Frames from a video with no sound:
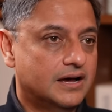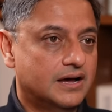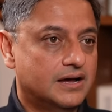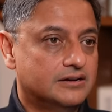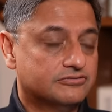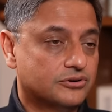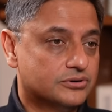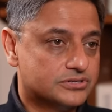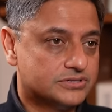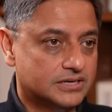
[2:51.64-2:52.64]
uh, of
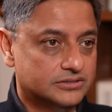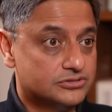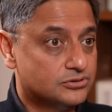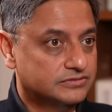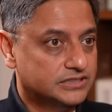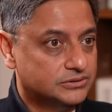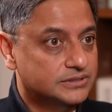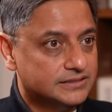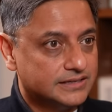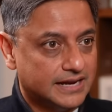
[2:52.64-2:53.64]
course uh, the soviet
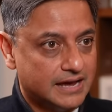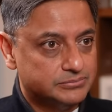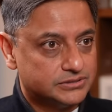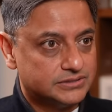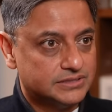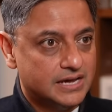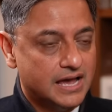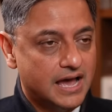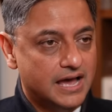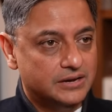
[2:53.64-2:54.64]
union collapsed
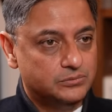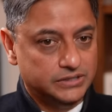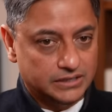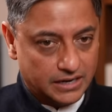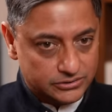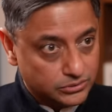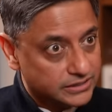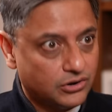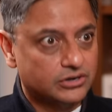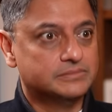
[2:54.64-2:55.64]
and we our
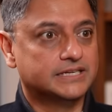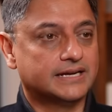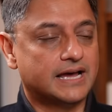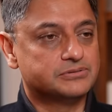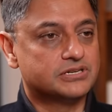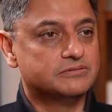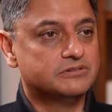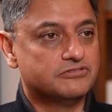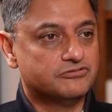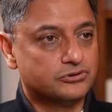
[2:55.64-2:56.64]
own economy collapsed and
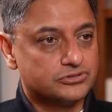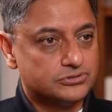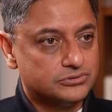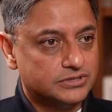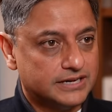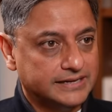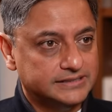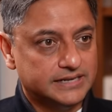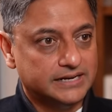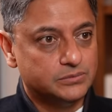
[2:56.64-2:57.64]
we were forced to do the
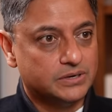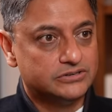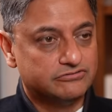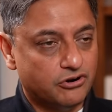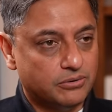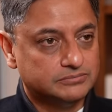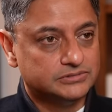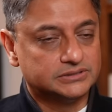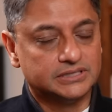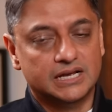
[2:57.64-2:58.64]
1991
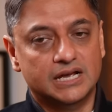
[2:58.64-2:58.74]
reforms